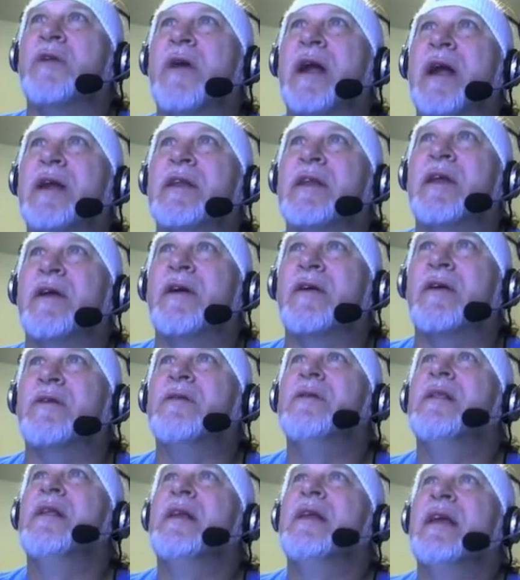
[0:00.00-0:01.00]
right here.
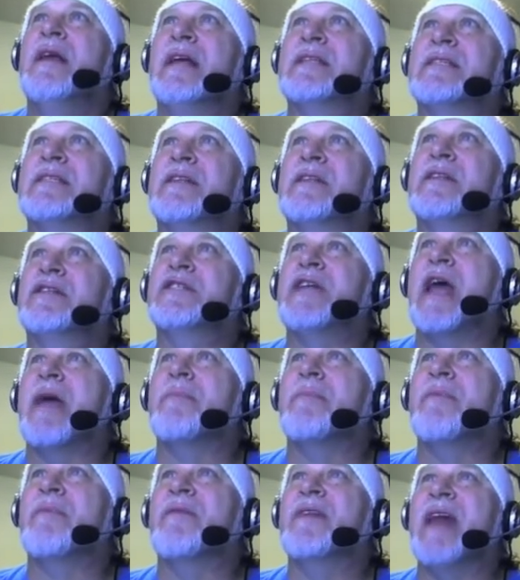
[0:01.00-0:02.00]
It's in the
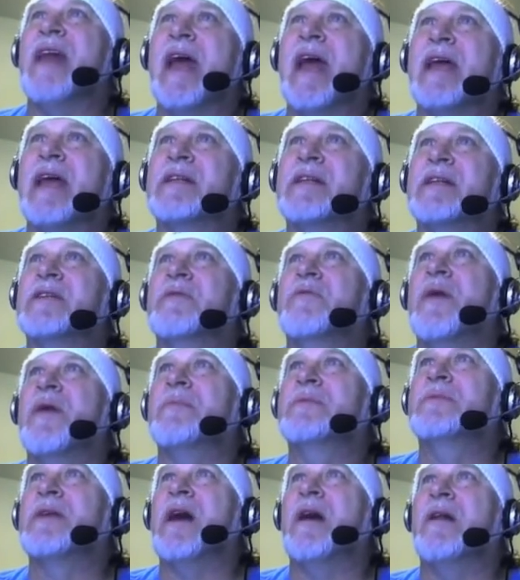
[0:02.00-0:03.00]
shape of an egg. It's a
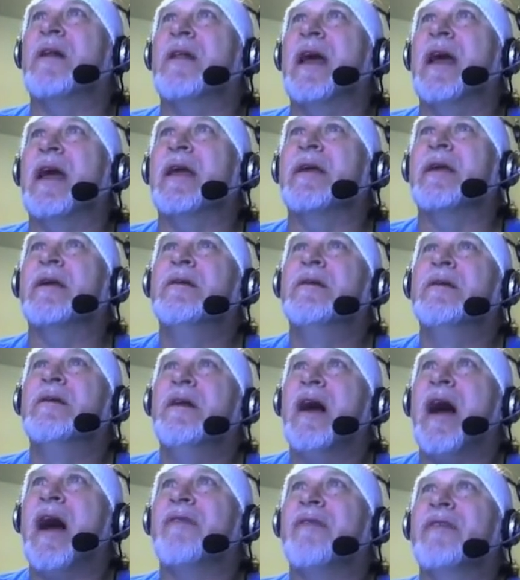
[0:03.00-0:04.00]
reptile egg.
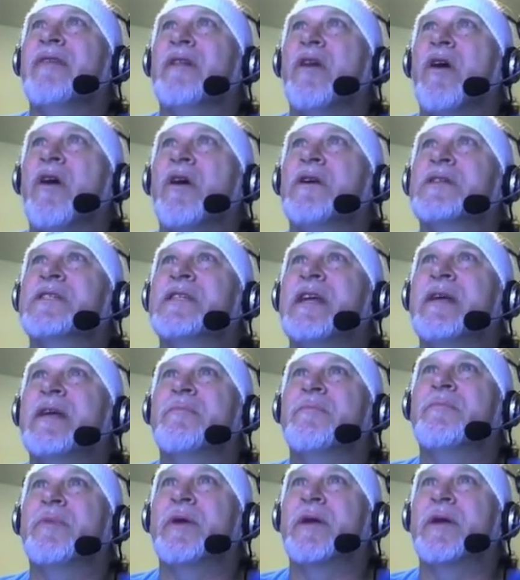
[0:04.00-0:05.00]
I've enlarged it,
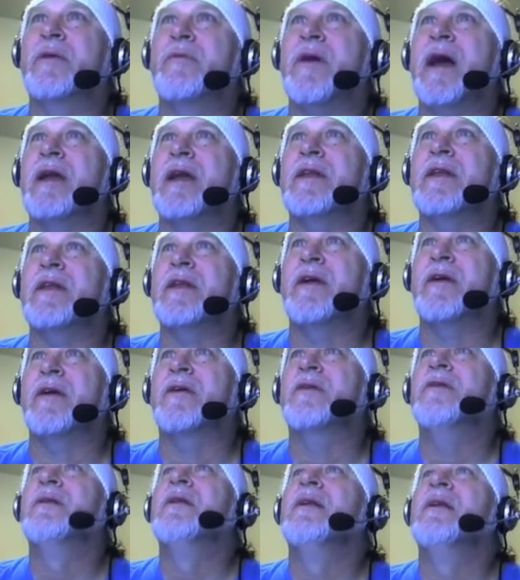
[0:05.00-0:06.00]
put it right
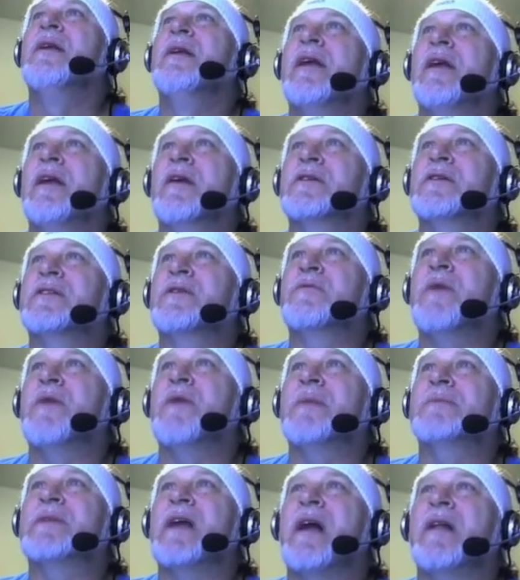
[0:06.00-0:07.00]
here. Here's a
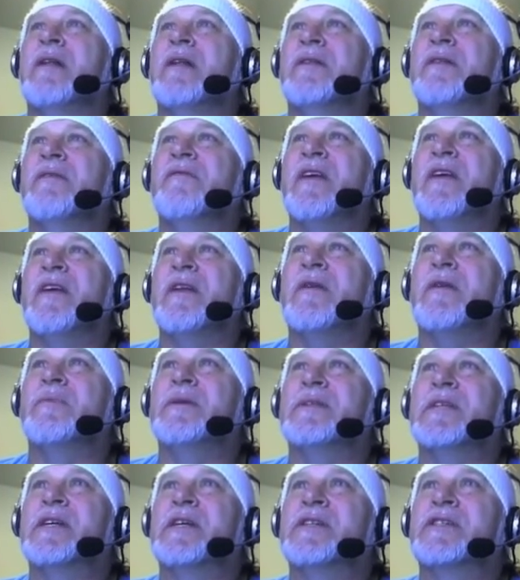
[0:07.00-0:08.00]
reptile in the fetal
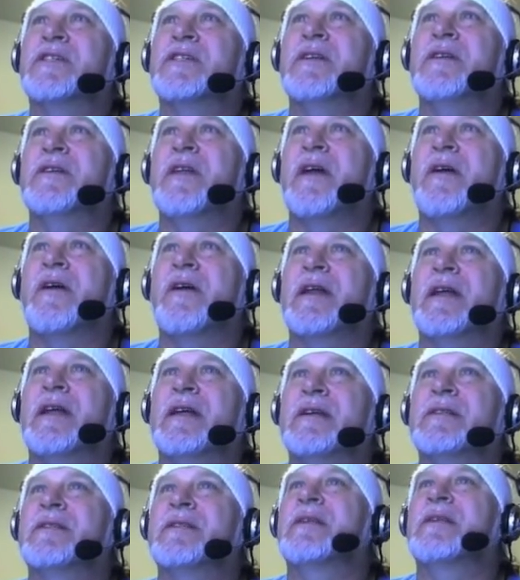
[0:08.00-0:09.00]
position. There it
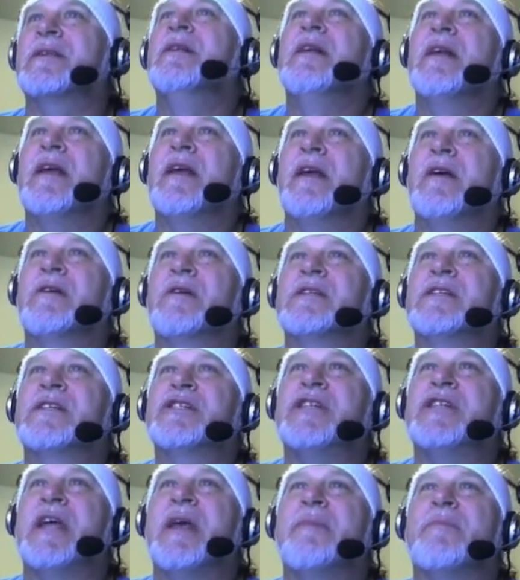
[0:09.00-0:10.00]
is. Here's a
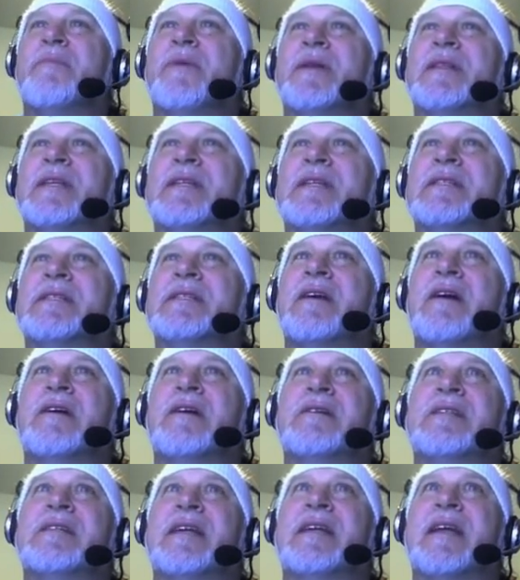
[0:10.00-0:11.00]
sheep with its tongue
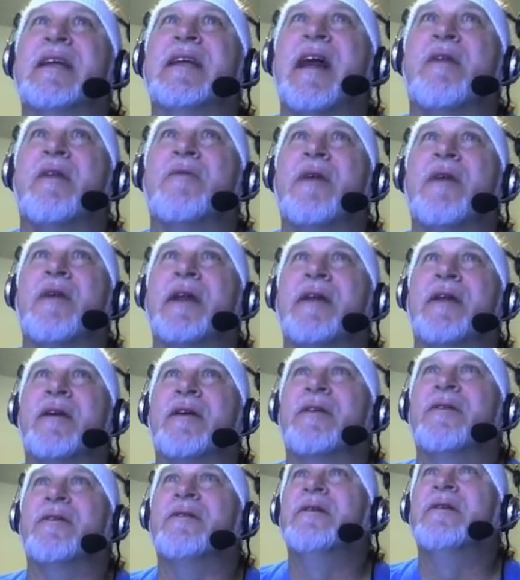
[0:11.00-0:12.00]
sticking out right
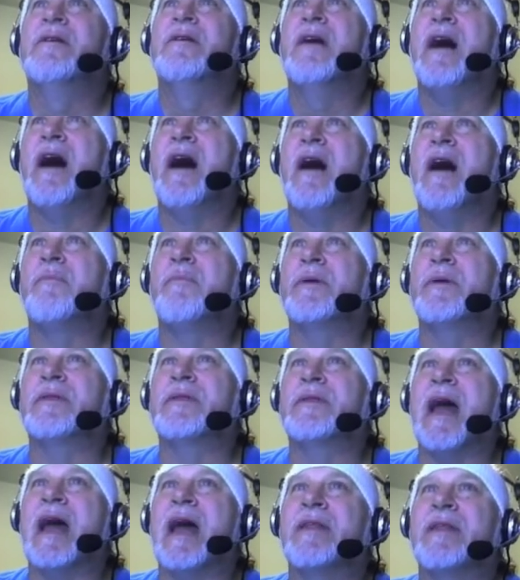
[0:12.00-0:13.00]
here. I'll put
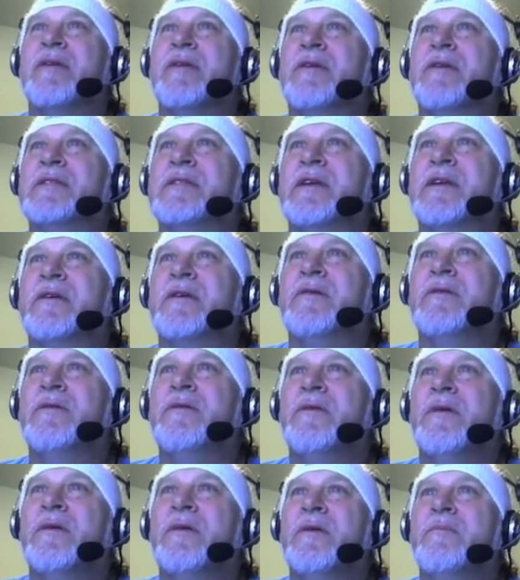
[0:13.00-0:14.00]
that in there too.
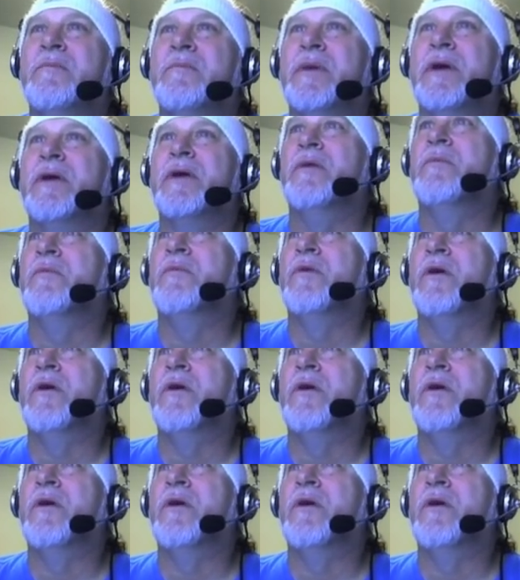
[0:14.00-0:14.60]
Boom.